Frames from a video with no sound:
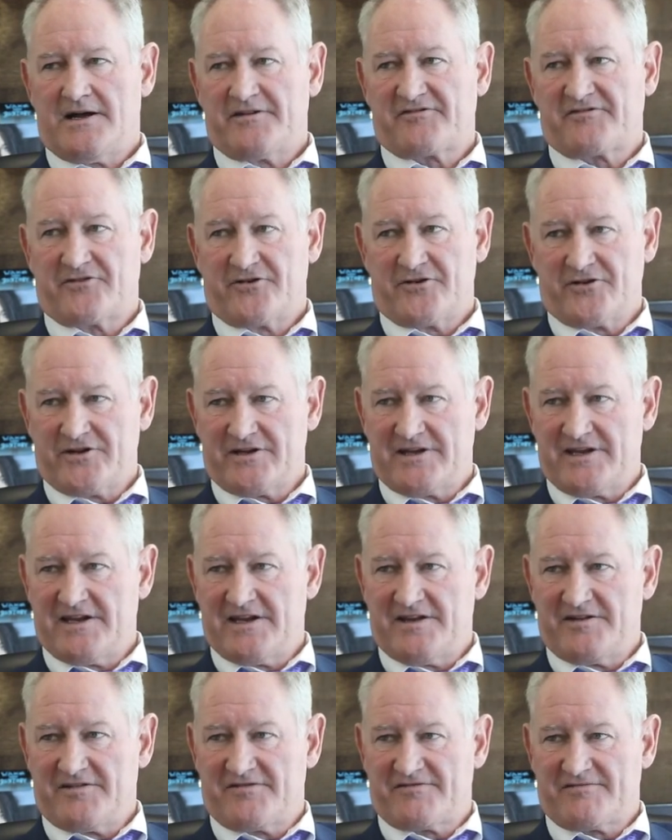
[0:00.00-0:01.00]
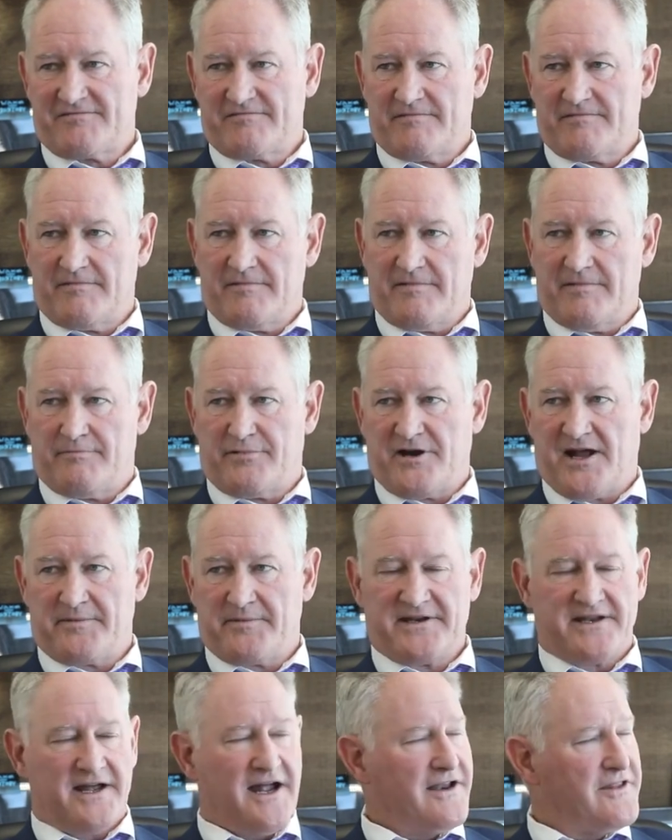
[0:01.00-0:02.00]
Certainly he's
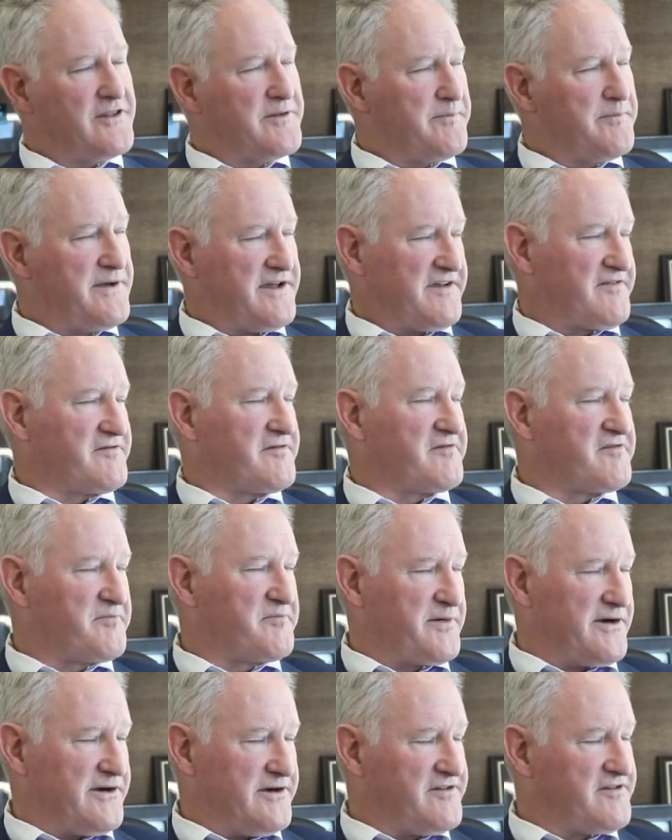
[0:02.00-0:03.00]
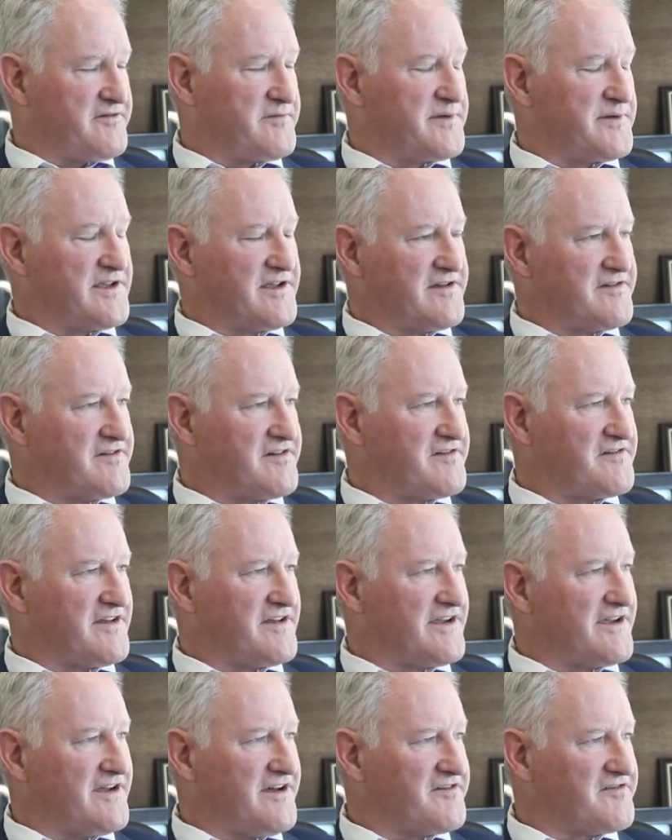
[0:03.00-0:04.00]
probably not in the best of spirits because he's
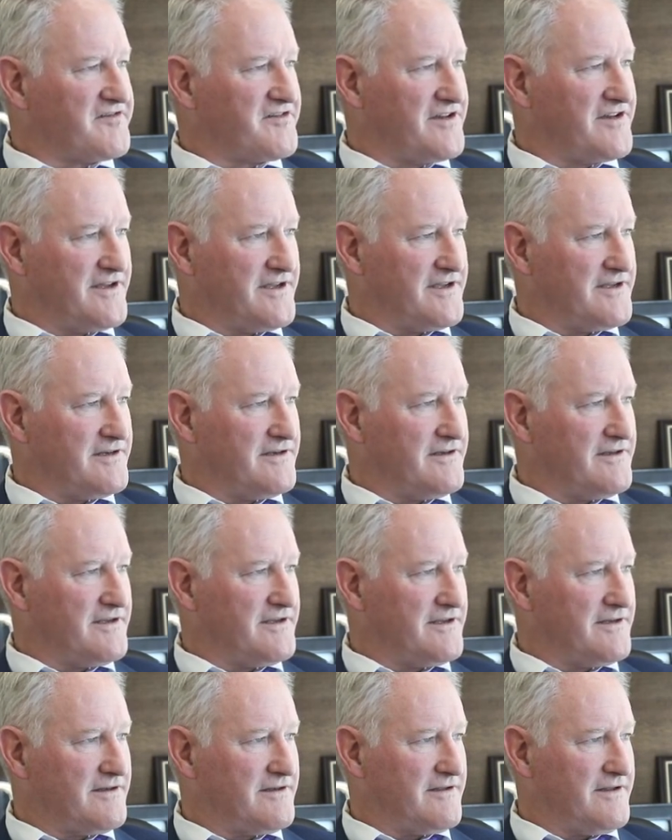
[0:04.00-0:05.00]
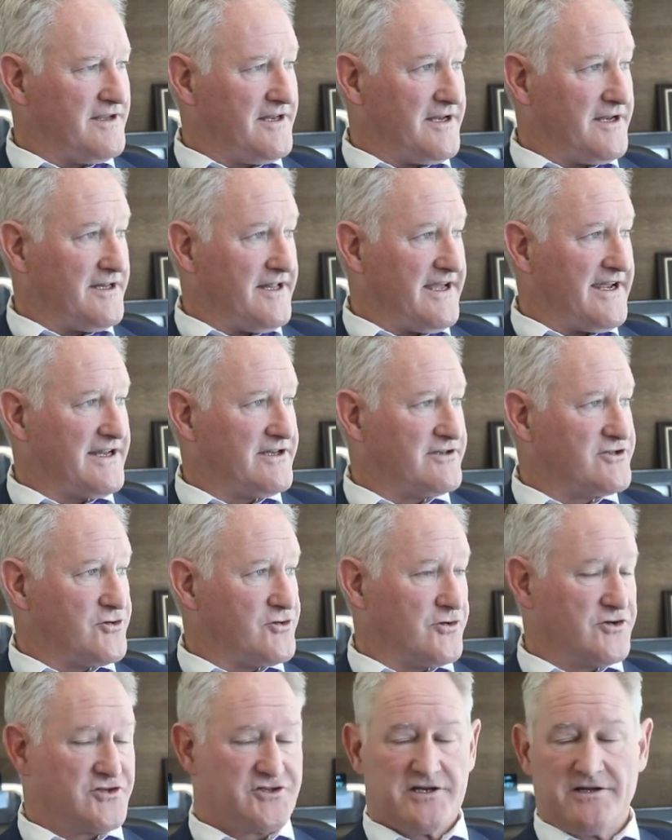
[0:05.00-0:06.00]
in custody in Atlanta,
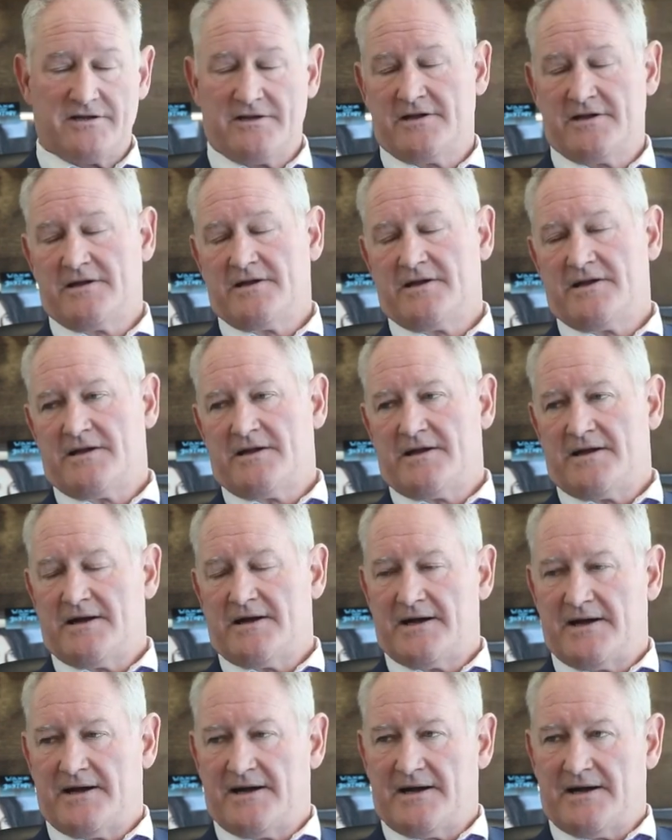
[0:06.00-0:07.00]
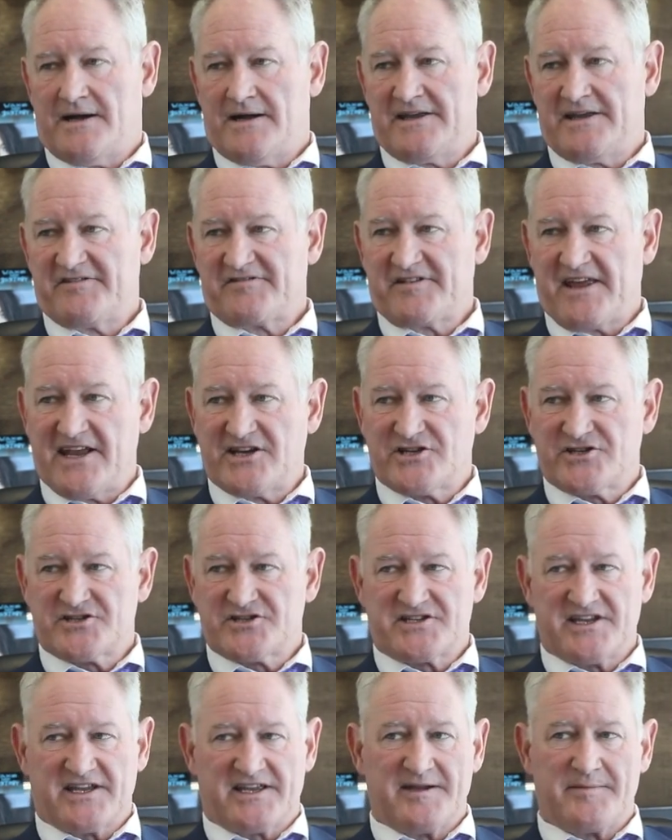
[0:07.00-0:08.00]
Georgia. He's
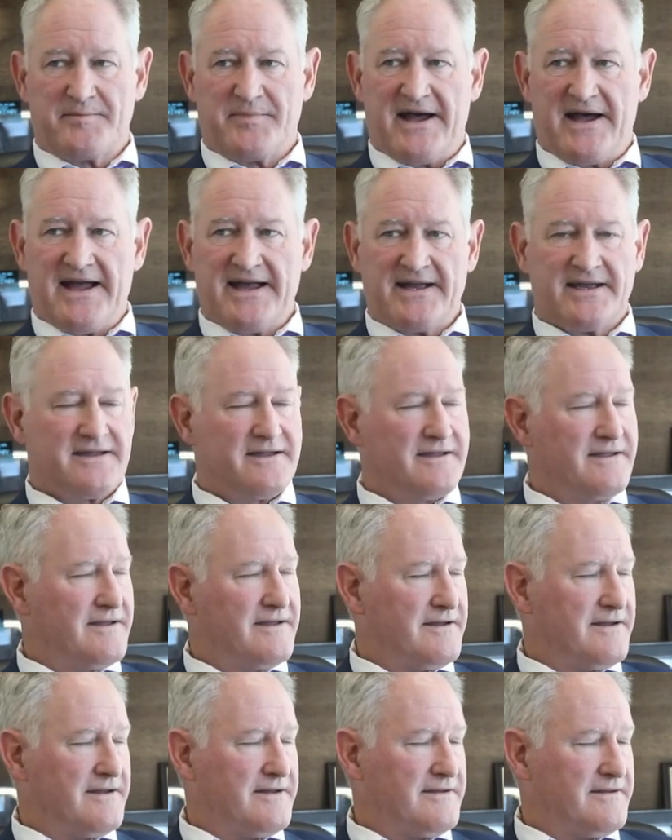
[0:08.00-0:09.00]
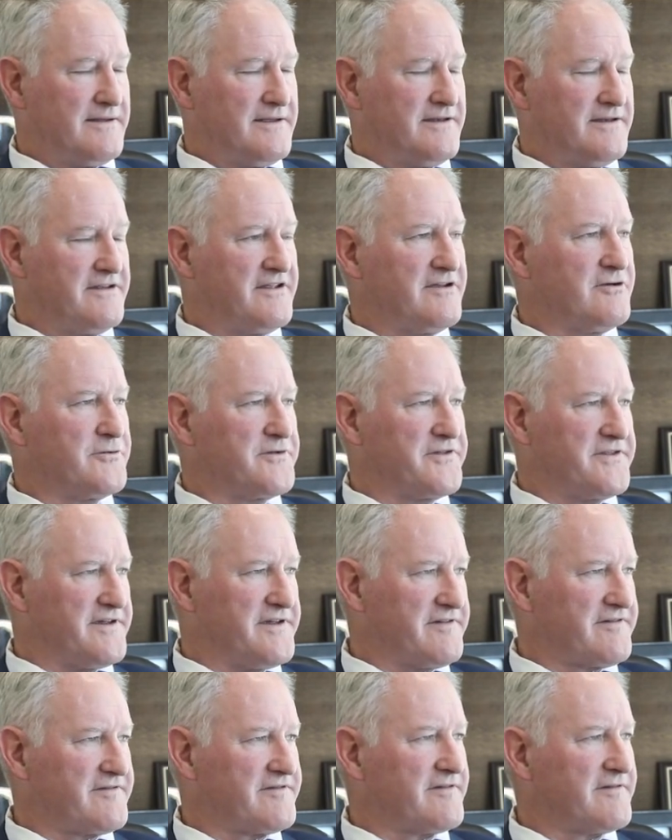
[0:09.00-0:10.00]
anxious to get back and deal with
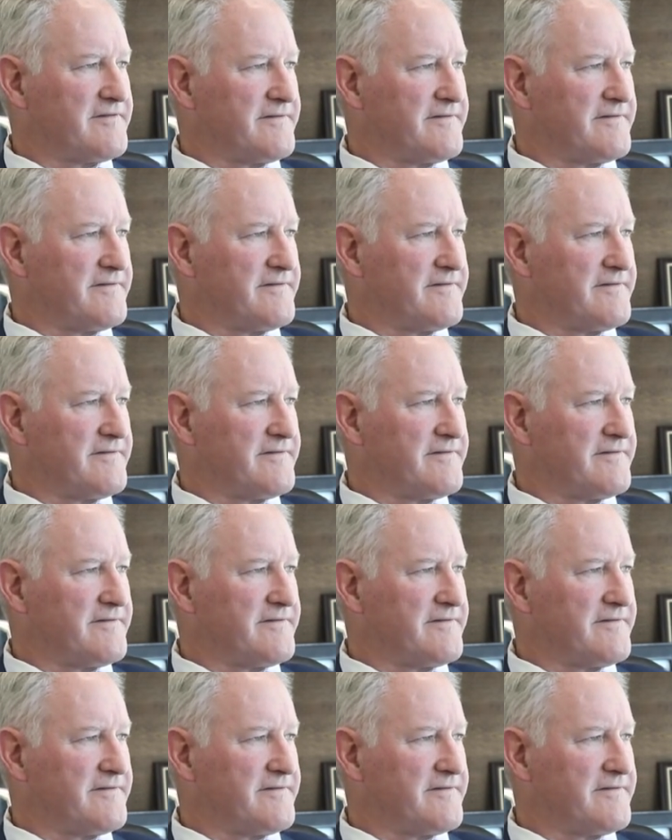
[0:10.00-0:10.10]
this.